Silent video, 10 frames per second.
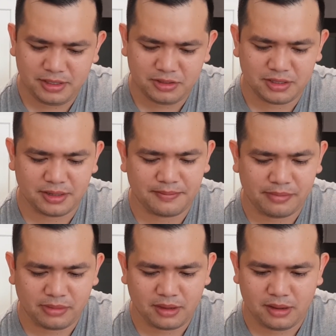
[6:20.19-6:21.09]
interesting.
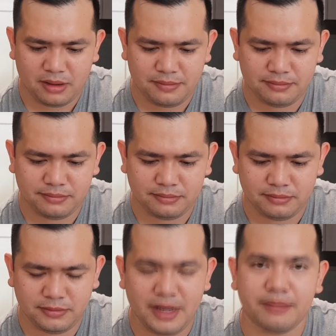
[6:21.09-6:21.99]

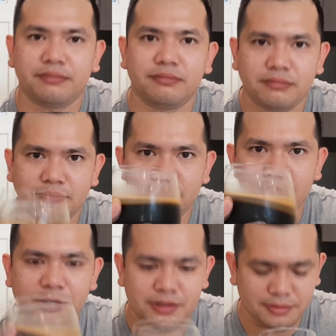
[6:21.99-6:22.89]
Yeah,
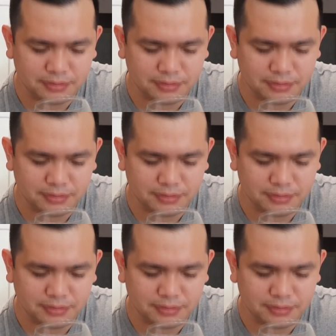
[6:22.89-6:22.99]
cheers.